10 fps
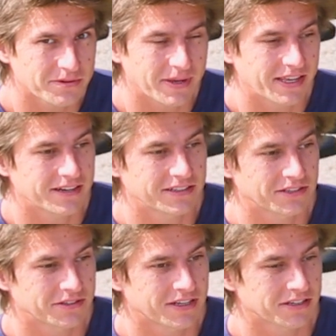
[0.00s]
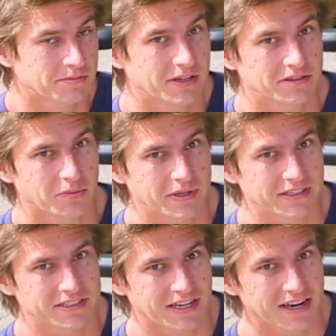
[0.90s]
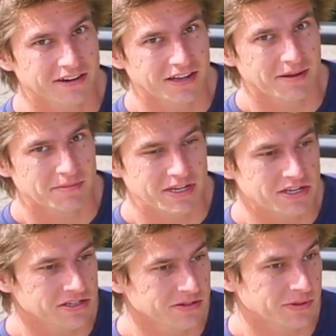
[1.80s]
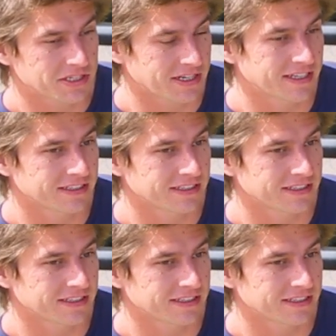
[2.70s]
we can also talk about the wheel and tire combination, which I